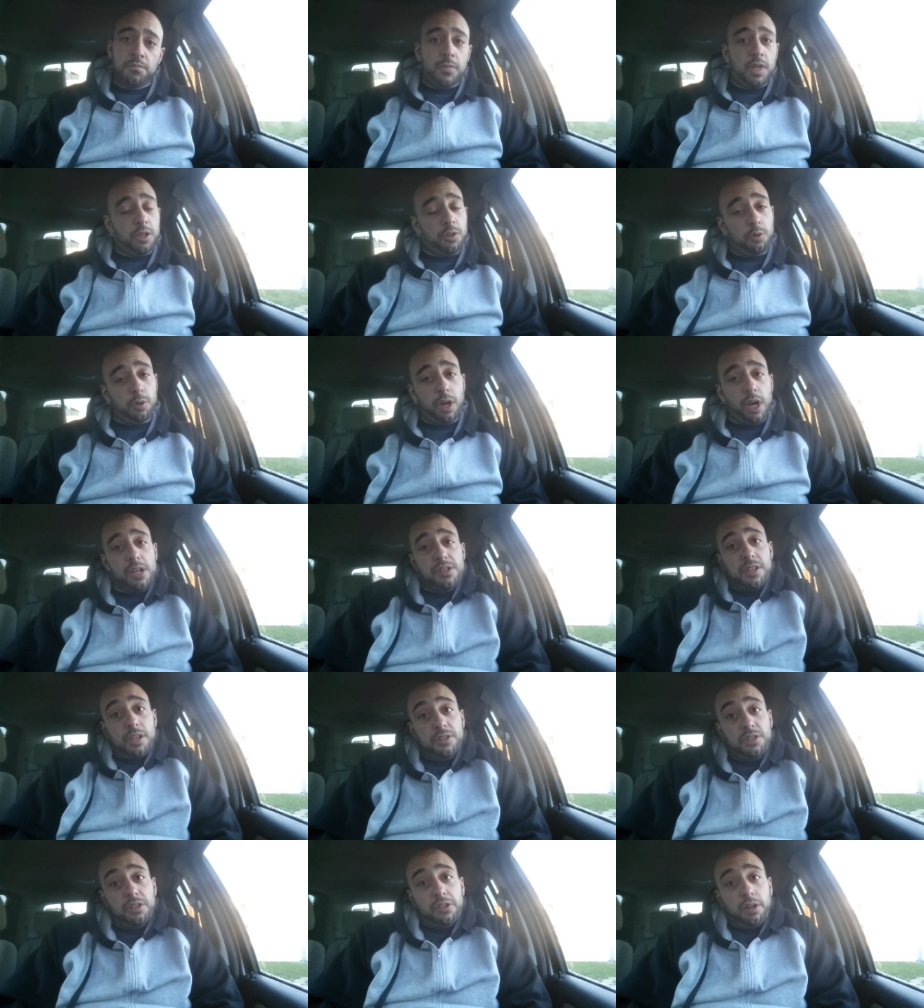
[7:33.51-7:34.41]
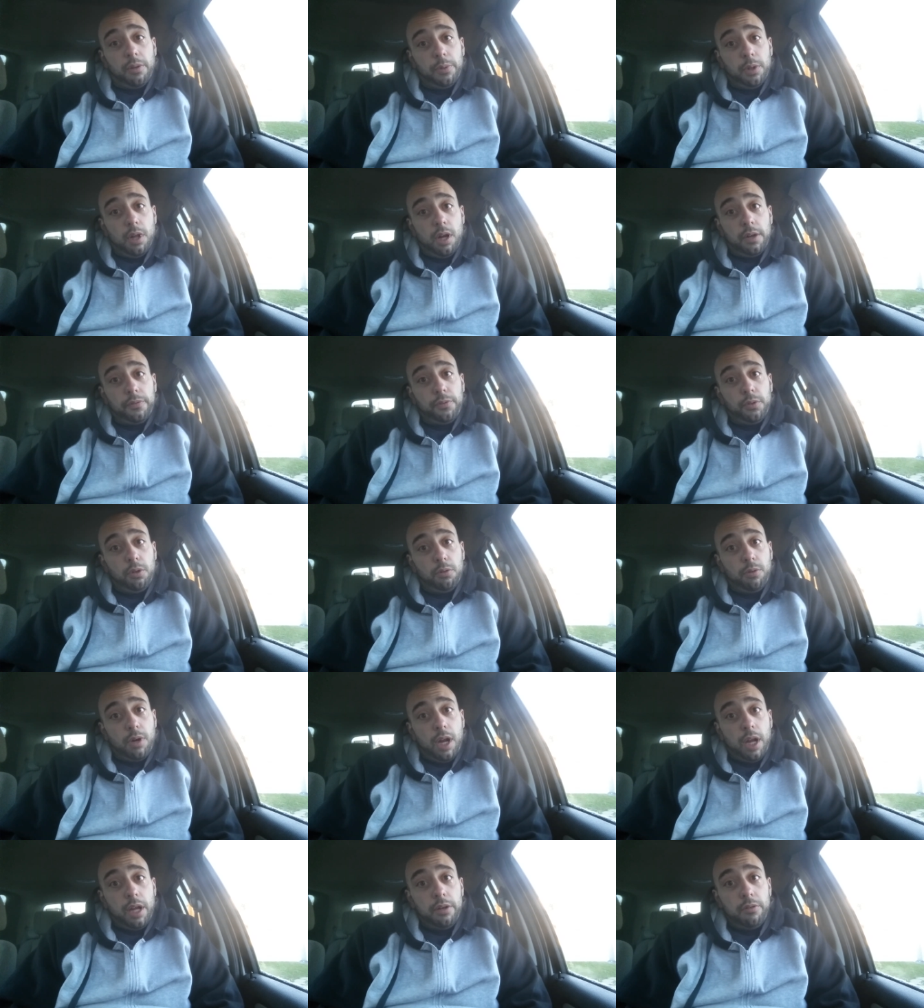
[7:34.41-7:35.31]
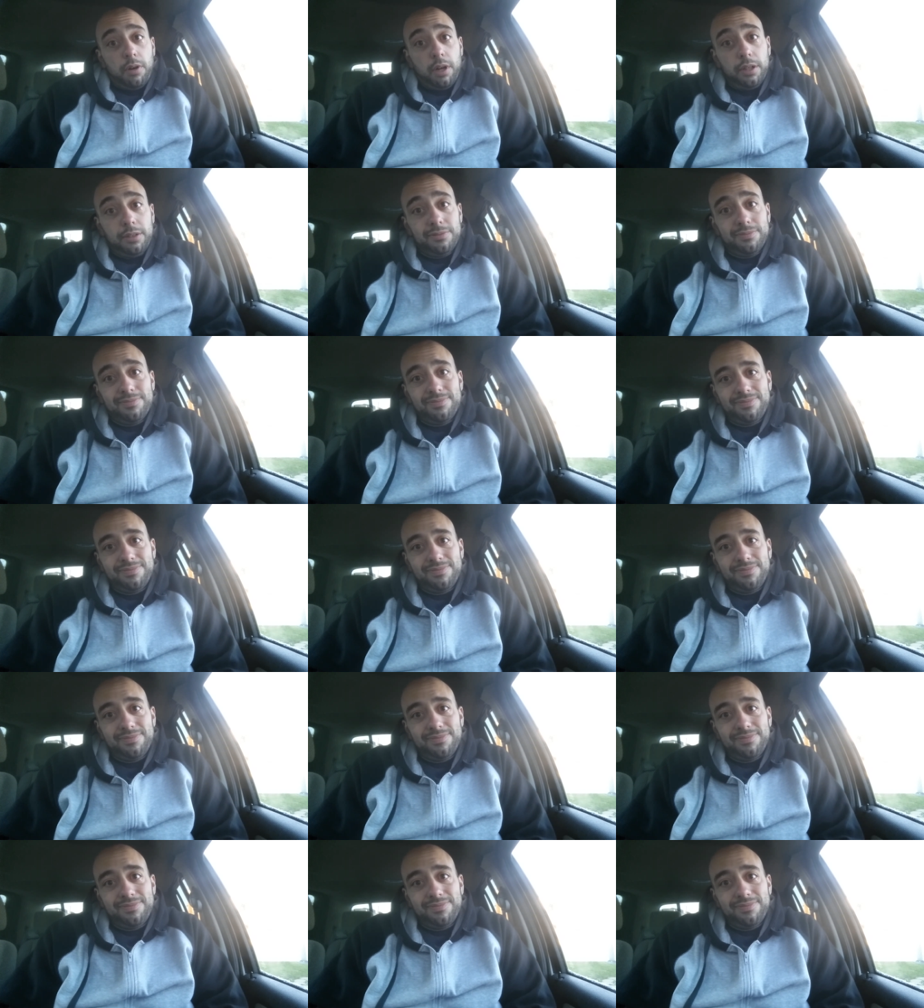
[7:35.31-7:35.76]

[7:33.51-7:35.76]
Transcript: And you guys get to come along for the ride, right?